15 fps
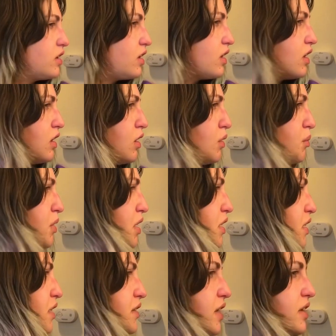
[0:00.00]

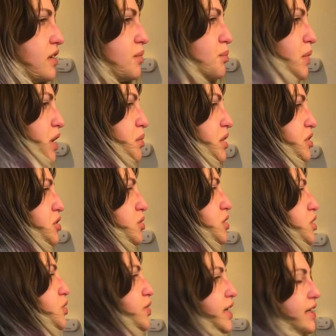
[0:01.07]
and then maybe do a
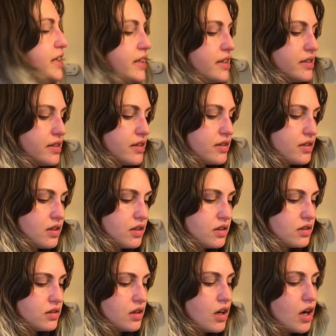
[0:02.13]
gradient
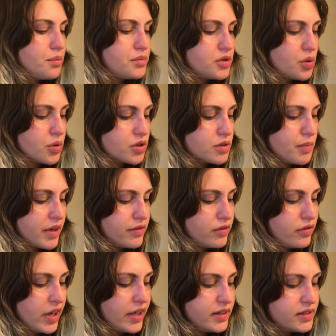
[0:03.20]
up towards my
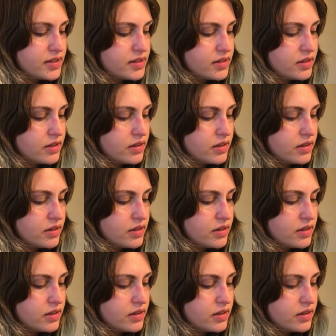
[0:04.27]
face